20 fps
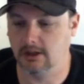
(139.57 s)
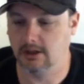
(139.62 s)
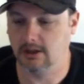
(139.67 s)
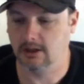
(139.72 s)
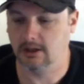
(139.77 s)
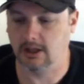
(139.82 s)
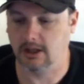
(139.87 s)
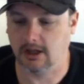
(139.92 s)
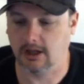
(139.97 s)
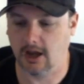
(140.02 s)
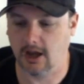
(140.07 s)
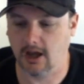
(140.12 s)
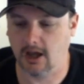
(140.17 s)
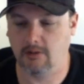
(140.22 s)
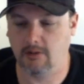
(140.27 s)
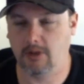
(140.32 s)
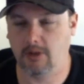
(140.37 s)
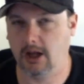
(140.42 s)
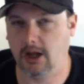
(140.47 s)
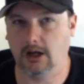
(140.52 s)
They kind
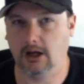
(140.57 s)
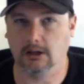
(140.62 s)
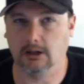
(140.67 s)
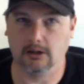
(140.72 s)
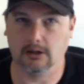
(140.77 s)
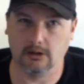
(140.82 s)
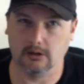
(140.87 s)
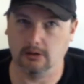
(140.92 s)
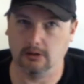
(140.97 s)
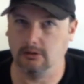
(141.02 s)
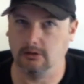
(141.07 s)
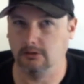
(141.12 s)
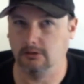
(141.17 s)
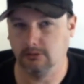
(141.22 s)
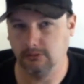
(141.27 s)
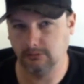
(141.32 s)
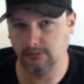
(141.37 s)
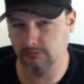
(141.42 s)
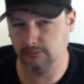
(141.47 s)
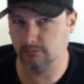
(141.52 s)
of made it a
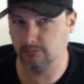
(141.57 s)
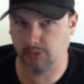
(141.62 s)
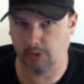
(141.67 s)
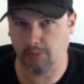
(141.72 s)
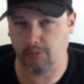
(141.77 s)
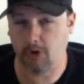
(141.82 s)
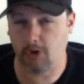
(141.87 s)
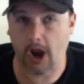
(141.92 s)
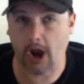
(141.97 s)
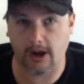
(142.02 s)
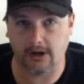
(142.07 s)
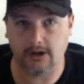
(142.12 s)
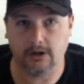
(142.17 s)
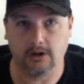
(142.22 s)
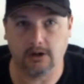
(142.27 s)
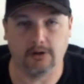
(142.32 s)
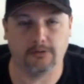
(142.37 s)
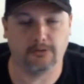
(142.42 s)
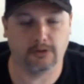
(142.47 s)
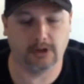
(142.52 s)
little
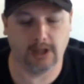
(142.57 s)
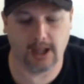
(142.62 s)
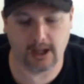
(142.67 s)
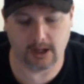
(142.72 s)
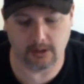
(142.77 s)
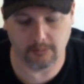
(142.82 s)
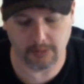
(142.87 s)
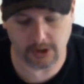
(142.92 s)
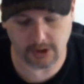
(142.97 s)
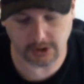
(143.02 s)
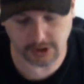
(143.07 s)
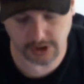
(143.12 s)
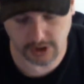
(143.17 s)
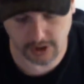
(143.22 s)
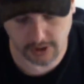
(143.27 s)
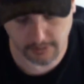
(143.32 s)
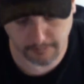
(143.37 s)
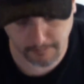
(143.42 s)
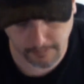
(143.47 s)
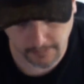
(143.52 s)
proprietary, for lack of a better
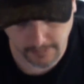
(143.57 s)
term,